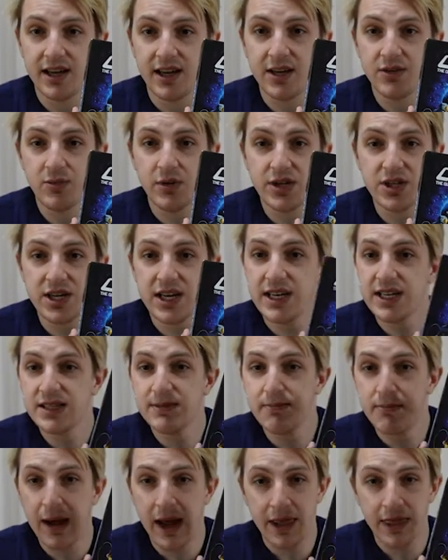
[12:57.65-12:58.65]
in which it
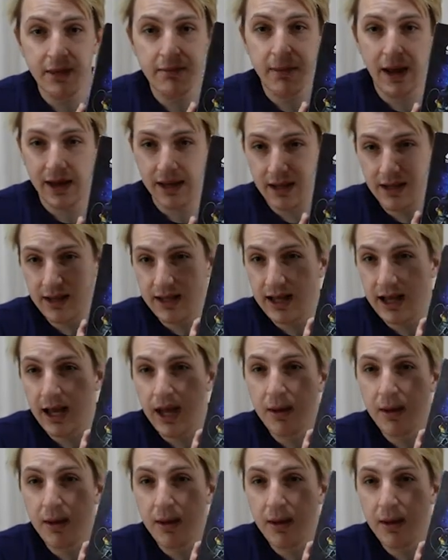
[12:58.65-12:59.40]
is mathematically